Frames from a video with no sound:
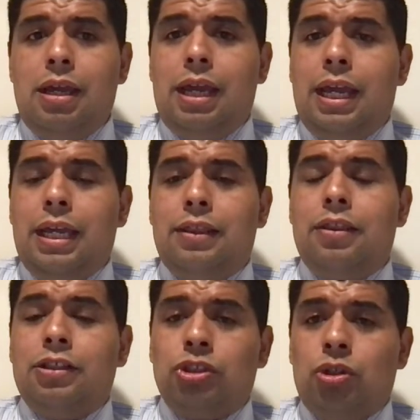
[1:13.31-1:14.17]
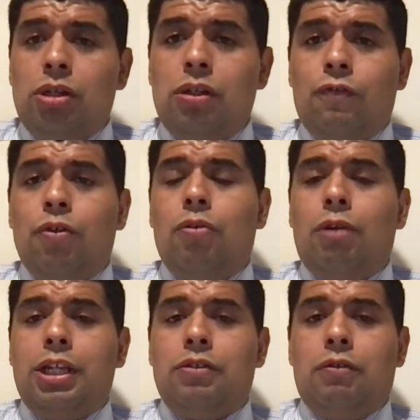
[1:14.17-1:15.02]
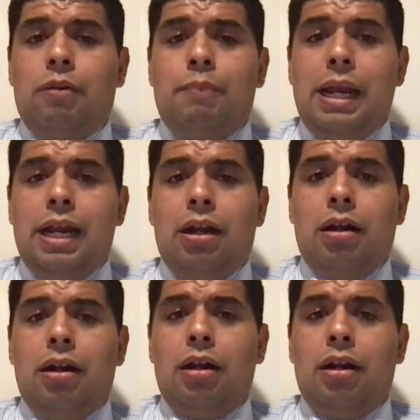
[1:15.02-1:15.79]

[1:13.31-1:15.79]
and the struggle for the right to repair